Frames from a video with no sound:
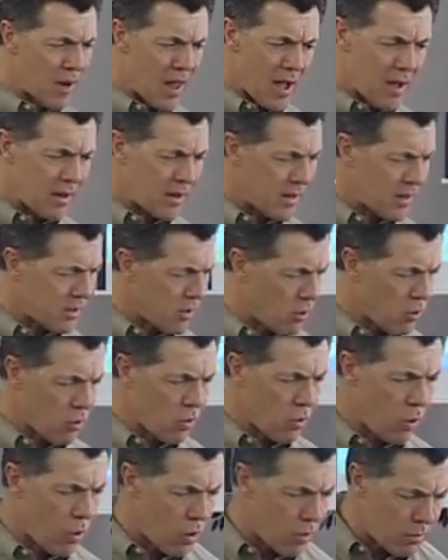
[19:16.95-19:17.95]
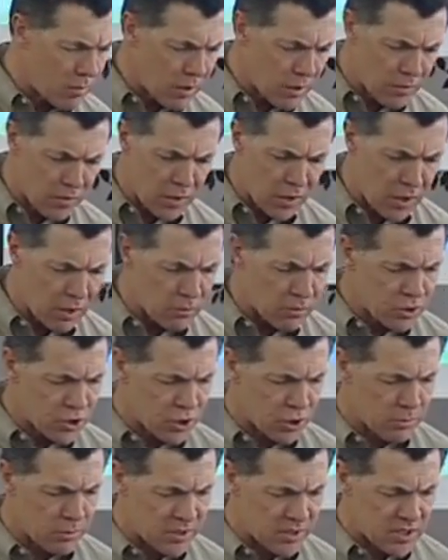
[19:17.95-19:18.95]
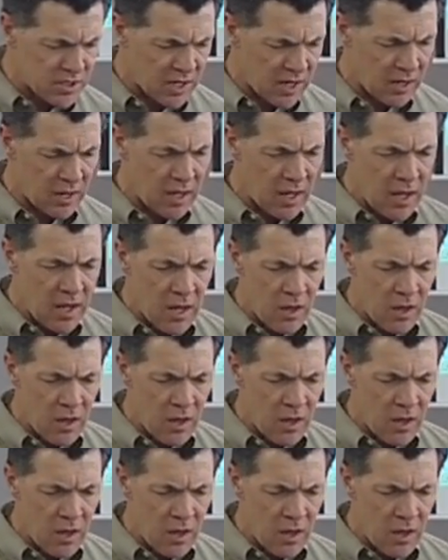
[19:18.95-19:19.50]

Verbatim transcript: now don't quote me on the numbers here, but he said it,